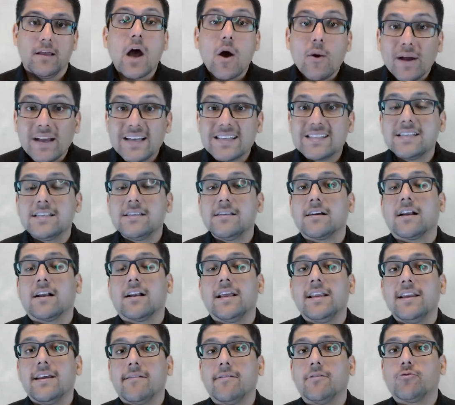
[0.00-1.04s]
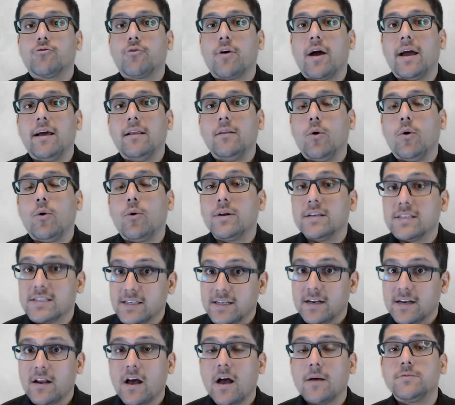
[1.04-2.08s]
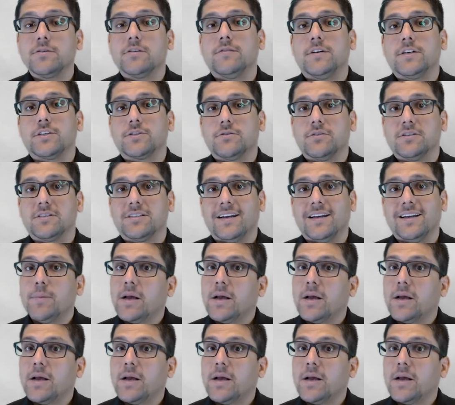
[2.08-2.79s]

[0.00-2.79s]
Now, is it a clinical trial or is it an observational study?